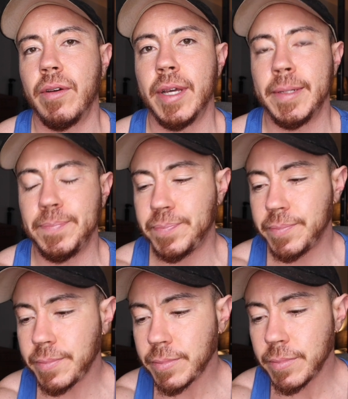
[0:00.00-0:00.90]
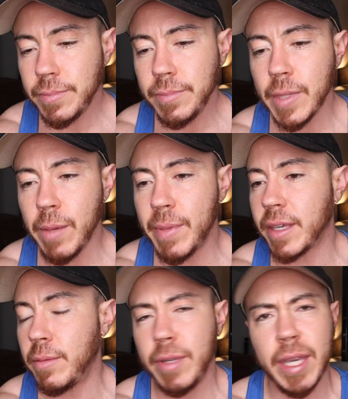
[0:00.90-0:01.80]
on my
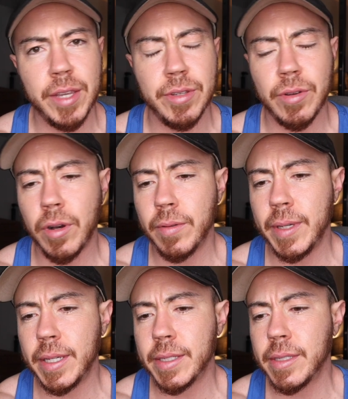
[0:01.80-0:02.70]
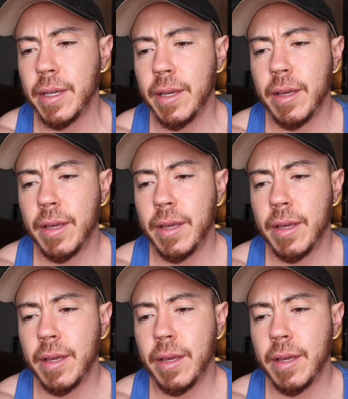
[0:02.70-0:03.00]
communication always,